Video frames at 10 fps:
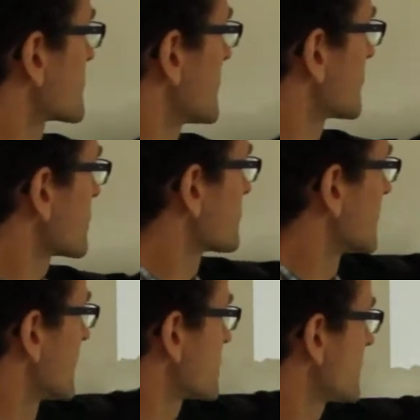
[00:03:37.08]
say customer
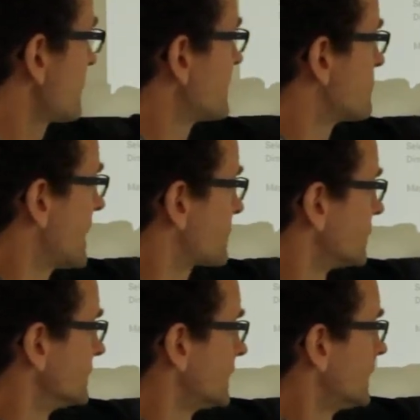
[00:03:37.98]
relationship, we map
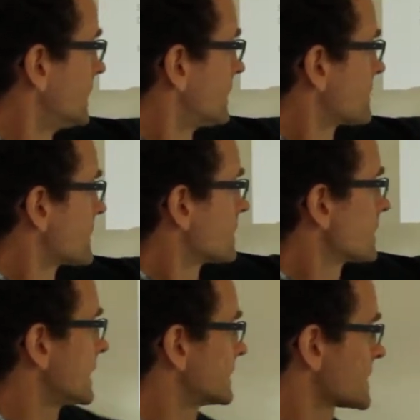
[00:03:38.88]
on,
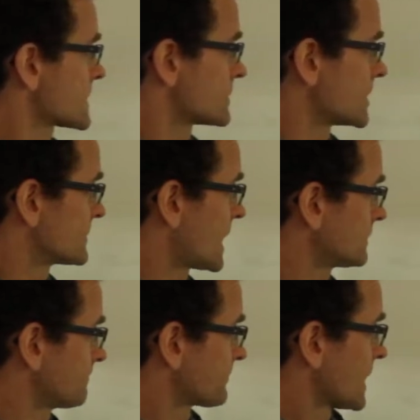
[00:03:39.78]
click this drop
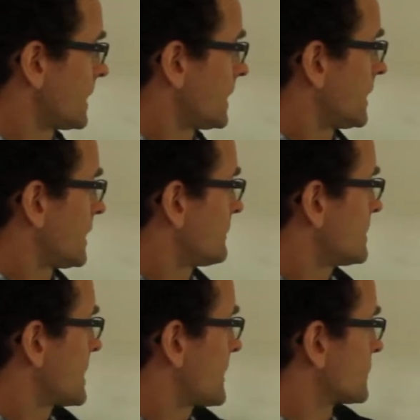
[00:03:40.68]
down, we
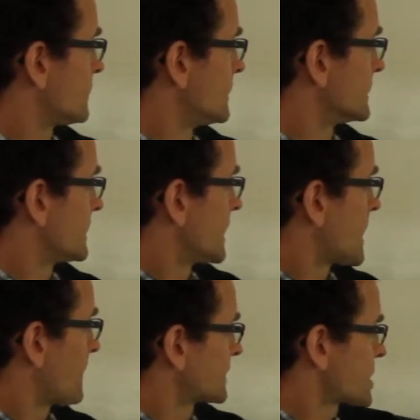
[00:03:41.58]
map on
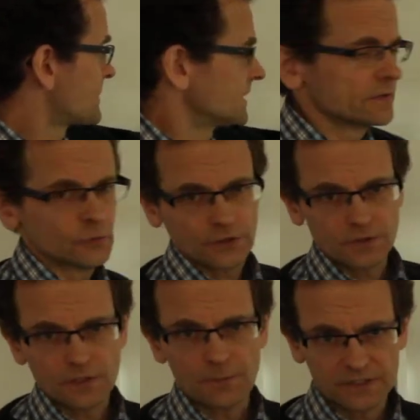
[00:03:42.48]
participant network,
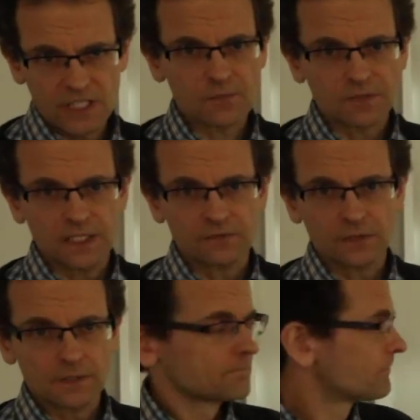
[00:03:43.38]
a participant
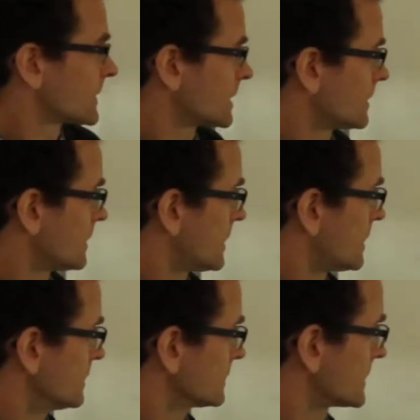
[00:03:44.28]
network.
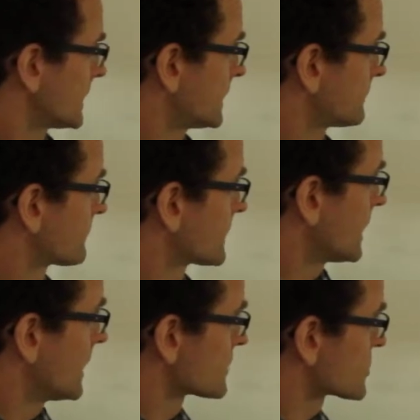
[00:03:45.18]
Okay,
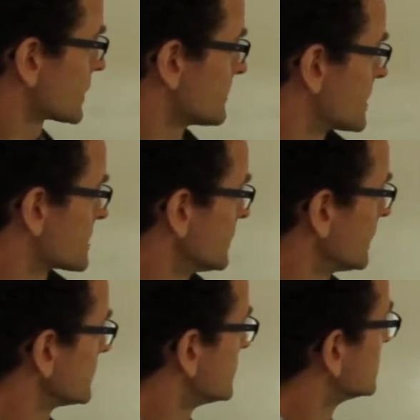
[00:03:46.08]
in the structured business model.